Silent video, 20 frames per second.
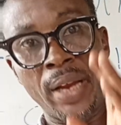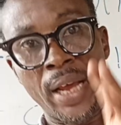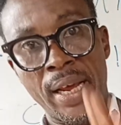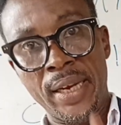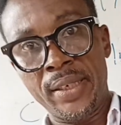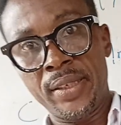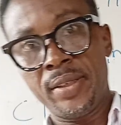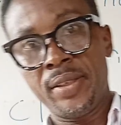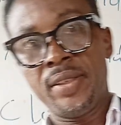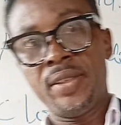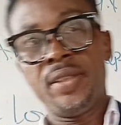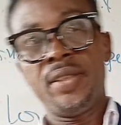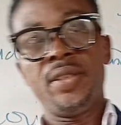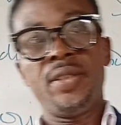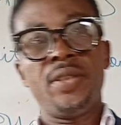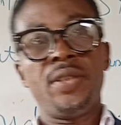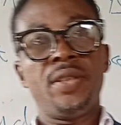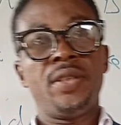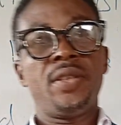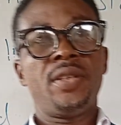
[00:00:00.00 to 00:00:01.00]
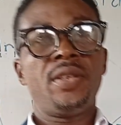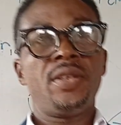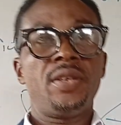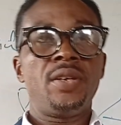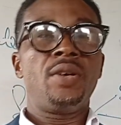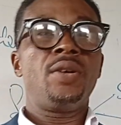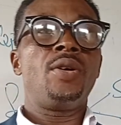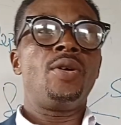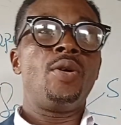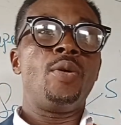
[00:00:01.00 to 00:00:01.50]
plan
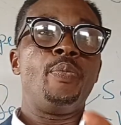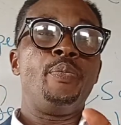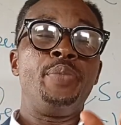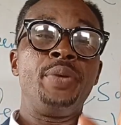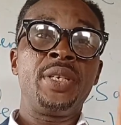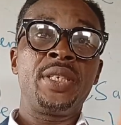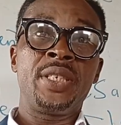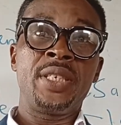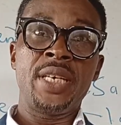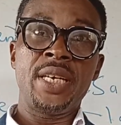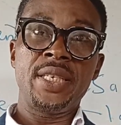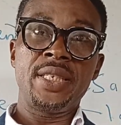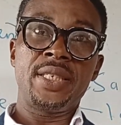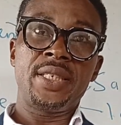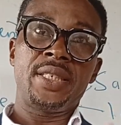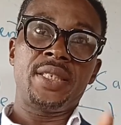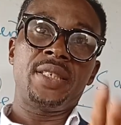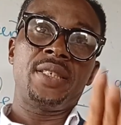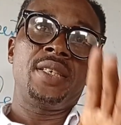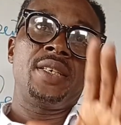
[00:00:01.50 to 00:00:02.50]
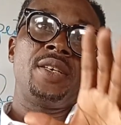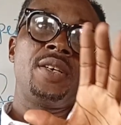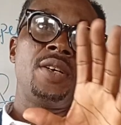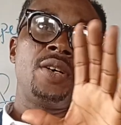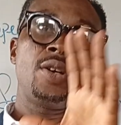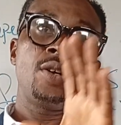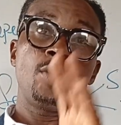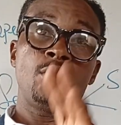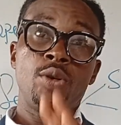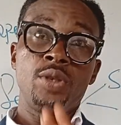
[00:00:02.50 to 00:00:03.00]
or business
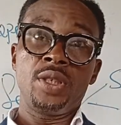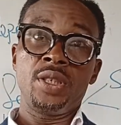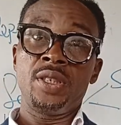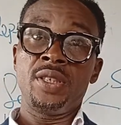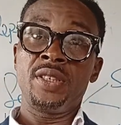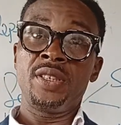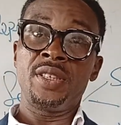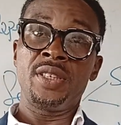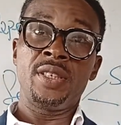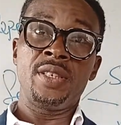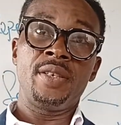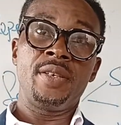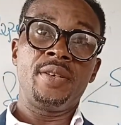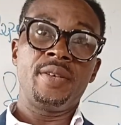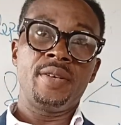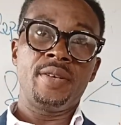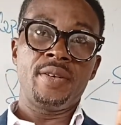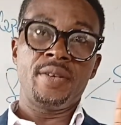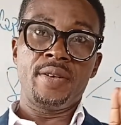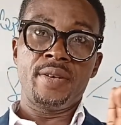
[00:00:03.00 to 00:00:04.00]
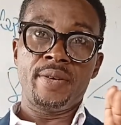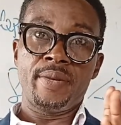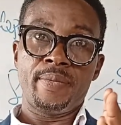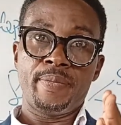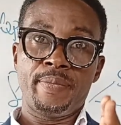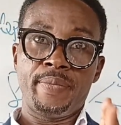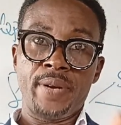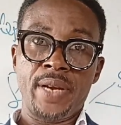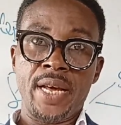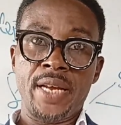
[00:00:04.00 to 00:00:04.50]
continuity
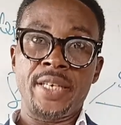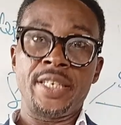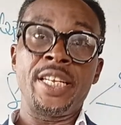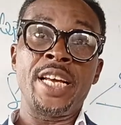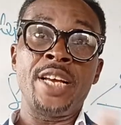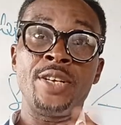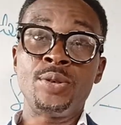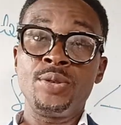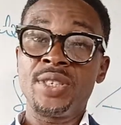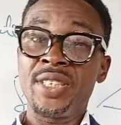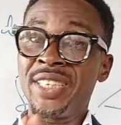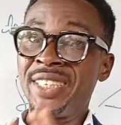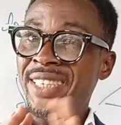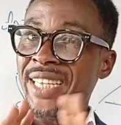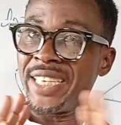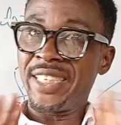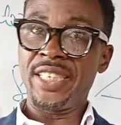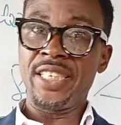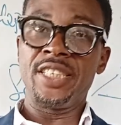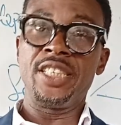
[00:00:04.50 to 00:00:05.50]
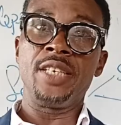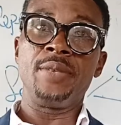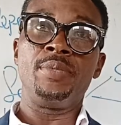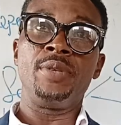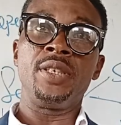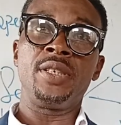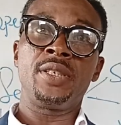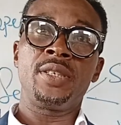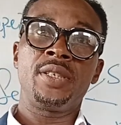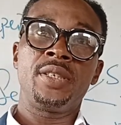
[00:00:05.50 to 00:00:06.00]
plan. They are used
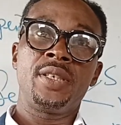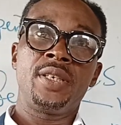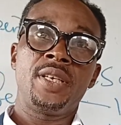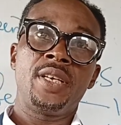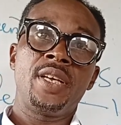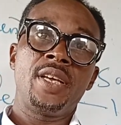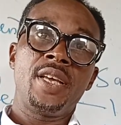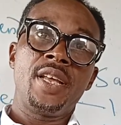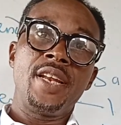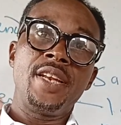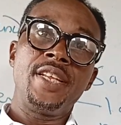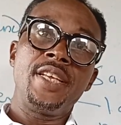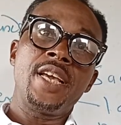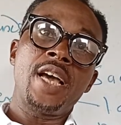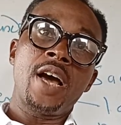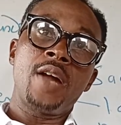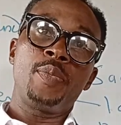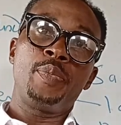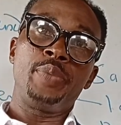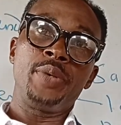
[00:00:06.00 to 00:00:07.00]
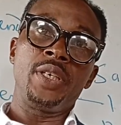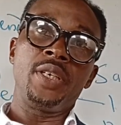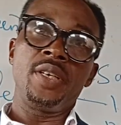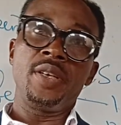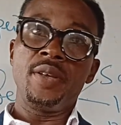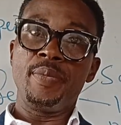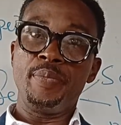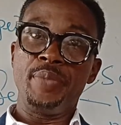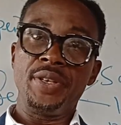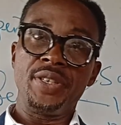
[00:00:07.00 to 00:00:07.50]
interchangeably. DRP,
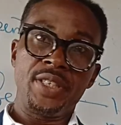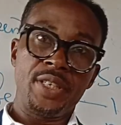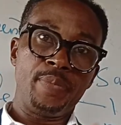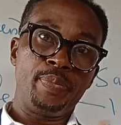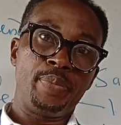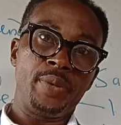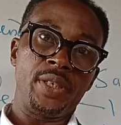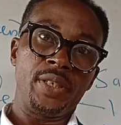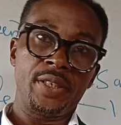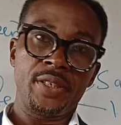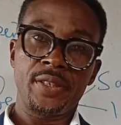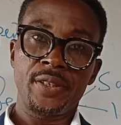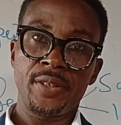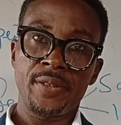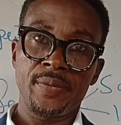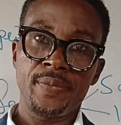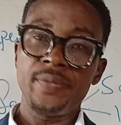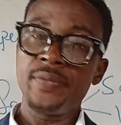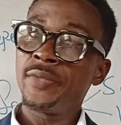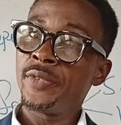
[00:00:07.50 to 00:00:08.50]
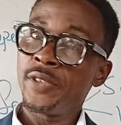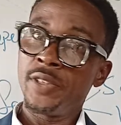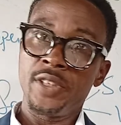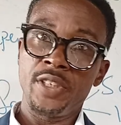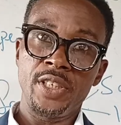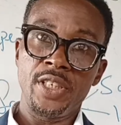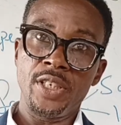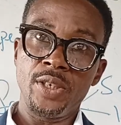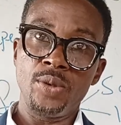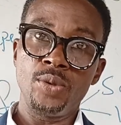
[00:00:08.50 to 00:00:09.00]
BCP,
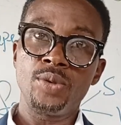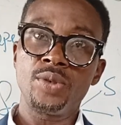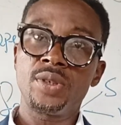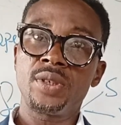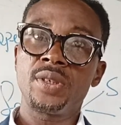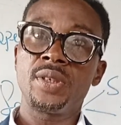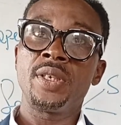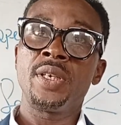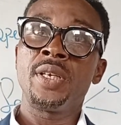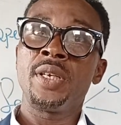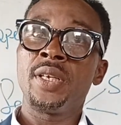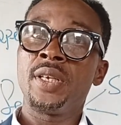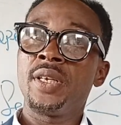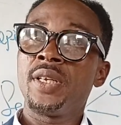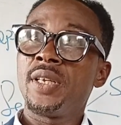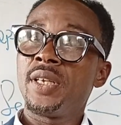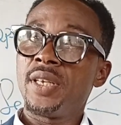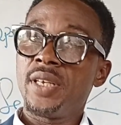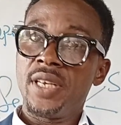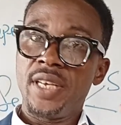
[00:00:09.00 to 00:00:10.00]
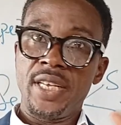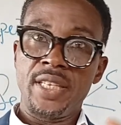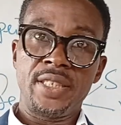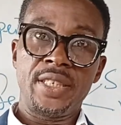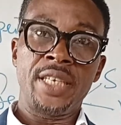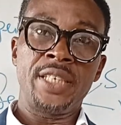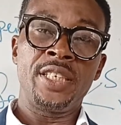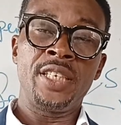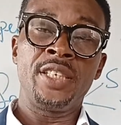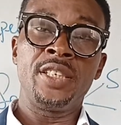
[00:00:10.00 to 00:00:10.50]
they use
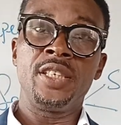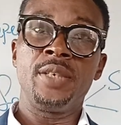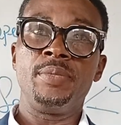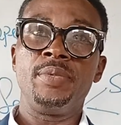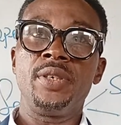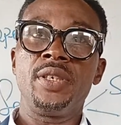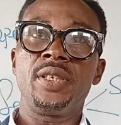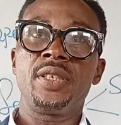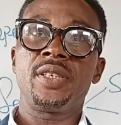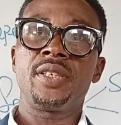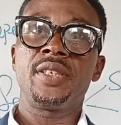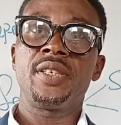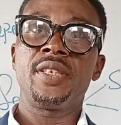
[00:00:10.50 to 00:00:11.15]
interchangeably.